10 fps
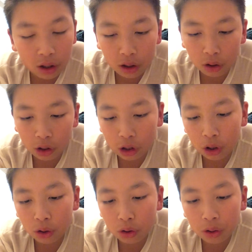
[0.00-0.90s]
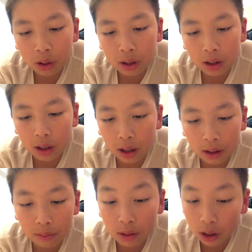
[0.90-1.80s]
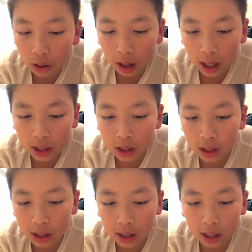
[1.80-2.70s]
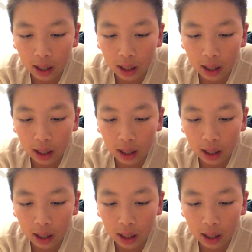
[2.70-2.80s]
Your children, if they're actually